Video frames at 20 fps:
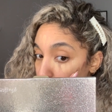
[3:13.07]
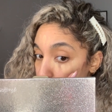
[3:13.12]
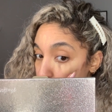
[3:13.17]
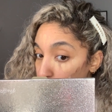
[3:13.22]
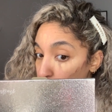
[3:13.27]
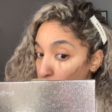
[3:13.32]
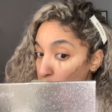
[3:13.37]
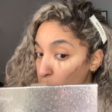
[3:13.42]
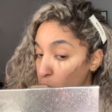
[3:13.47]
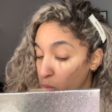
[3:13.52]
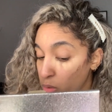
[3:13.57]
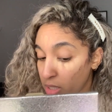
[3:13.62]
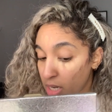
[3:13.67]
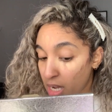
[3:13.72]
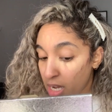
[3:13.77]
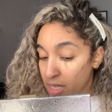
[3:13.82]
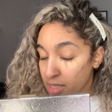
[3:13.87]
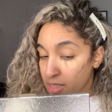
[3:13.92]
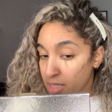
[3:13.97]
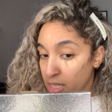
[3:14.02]
you do
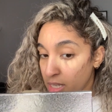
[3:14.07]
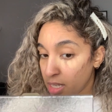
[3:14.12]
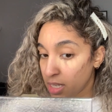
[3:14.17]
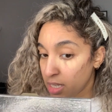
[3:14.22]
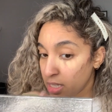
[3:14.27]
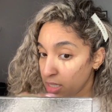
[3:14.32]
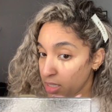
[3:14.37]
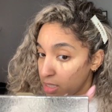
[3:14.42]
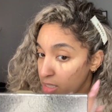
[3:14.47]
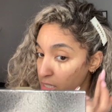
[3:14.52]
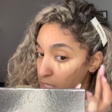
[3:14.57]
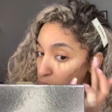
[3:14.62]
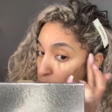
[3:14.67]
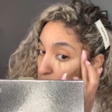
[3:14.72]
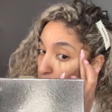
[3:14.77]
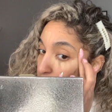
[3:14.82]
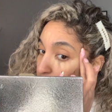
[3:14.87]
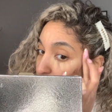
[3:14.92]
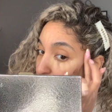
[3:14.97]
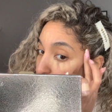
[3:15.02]
not need
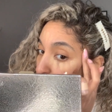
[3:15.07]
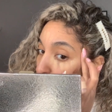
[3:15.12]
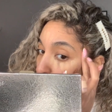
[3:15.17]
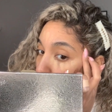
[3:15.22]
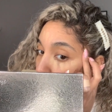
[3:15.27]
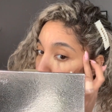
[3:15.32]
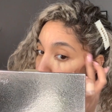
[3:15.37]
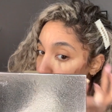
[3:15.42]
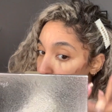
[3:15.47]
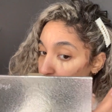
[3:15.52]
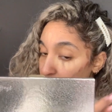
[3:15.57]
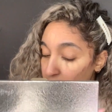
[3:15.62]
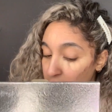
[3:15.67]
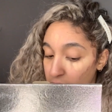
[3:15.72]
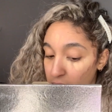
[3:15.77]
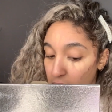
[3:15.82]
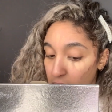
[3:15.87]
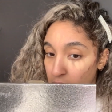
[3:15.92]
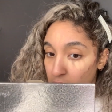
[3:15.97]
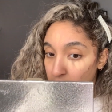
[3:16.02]
to layer on
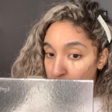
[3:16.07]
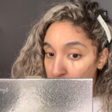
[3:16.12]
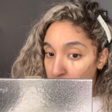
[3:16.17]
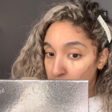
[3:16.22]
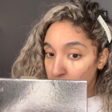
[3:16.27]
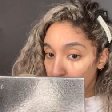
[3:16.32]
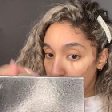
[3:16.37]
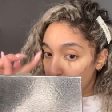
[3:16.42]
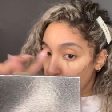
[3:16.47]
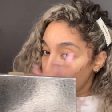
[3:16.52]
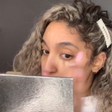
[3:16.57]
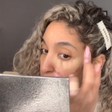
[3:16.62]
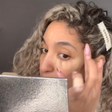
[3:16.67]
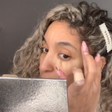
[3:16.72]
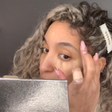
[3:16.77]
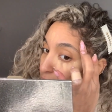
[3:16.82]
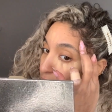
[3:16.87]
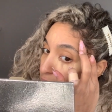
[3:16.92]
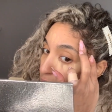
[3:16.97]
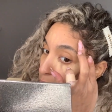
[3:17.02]
any other
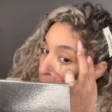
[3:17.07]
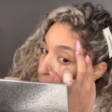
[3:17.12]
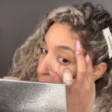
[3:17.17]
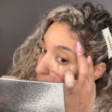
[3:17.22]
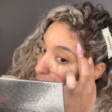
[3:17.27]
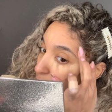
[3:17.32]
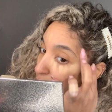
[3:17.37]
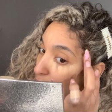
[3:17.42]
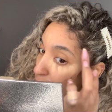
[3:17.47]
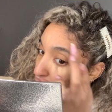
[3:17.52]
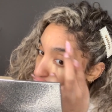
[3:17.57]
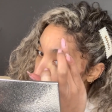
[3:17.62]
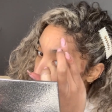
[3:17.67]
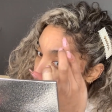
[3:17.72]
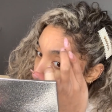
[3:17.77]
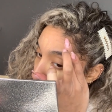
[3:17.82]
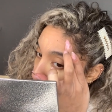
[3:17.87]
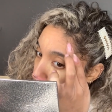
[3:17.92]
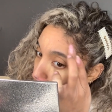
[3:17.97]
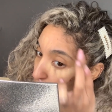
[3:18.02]
makeup
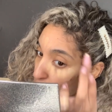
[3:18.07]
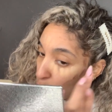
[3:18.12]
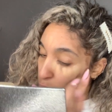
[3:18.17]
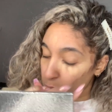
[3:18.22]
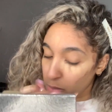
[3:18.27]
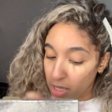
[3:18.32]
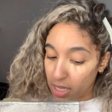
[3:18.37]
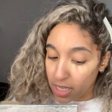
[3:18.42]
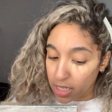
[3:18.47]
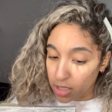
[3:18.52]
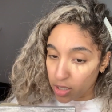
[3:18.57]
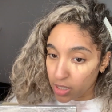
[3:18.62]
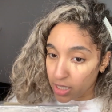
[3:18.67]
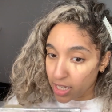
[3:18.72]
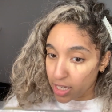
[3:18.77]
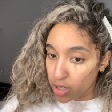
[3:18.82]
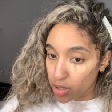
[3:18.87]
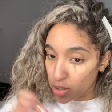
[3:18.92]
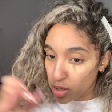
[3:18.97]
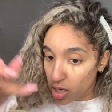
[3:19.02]
underneath before applying
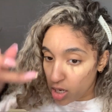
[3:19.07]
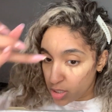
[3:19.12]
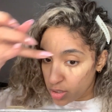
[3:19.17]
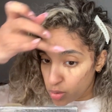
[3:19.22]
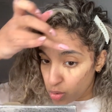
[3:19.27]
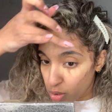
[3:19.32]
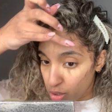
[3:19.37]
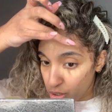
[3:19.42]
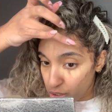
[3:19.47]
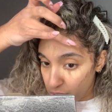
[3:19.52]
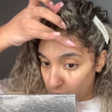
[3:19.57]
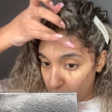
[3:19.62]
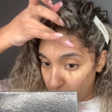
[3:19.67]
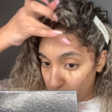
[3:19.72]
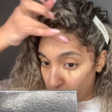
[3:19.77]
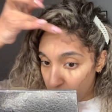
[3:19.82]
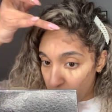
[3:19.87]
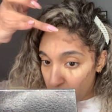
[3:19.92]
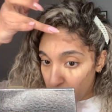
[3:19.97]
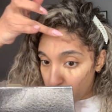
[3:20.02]
like your contour
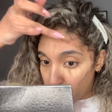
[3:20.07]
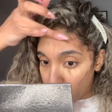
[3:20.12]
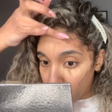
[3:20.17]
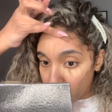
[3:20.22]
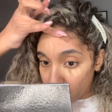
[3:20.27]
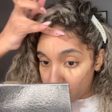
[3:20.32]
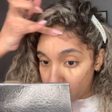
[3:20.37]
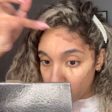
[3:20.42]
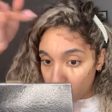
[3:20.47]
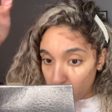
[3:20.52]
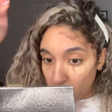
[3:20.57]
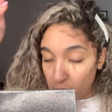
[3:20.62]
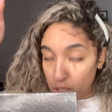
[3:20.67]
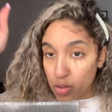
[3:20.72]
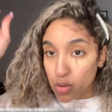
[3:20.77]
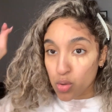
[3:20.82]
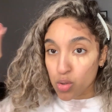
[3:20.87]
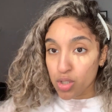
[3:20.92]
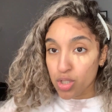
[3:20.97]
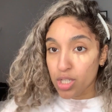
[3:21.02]
shade because the
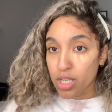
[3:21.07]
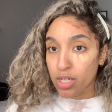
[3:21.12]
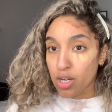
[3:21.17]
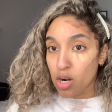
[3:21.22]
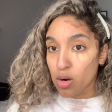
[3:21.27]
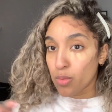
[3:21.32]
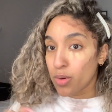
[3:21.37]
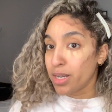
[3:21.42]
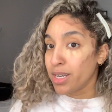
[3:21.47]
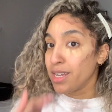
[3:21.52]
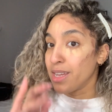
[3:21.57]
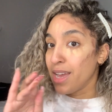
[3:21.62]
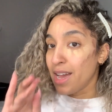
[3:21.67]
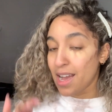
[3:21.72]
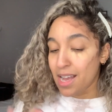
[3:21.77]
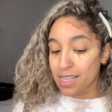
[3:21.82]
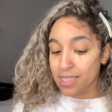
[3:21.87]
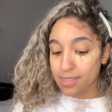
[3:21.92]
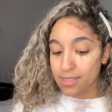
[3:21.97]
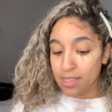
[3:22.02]
contour shade already
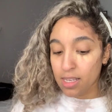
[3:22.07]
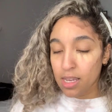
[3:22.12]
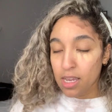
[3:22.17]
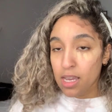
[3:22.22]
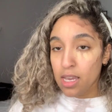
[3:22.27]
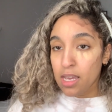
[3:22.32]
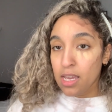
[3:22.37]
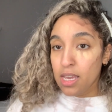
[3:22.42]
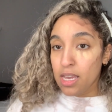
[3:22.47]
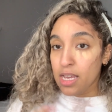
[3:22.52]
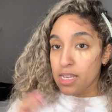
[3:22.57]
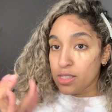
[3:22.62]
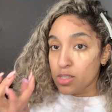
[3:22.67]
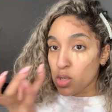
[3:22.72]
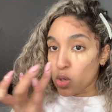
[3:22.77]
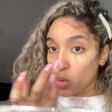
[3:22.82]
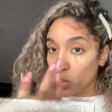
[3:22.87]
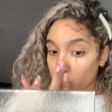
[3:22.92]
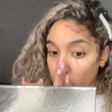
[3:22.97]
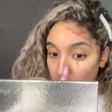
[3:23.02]
has its
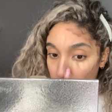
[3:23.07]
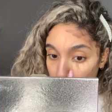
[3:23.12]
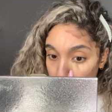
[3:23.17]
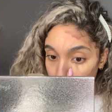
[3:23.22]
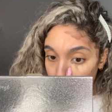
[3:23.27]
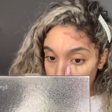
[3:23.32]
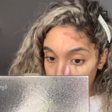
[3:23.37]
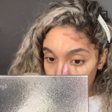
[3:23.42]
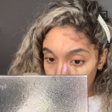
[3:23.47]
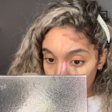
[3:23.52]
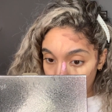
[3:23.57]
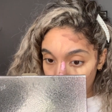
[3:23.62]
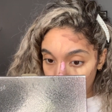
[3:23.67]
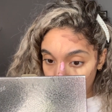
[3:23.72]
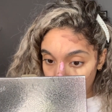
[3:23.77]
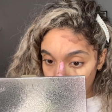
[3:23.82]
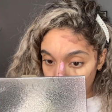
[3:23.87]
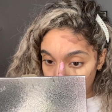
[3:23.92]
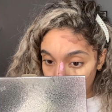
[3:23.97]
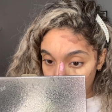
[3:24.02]
own coverage.
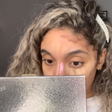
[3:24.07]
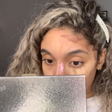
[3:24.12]
And I'm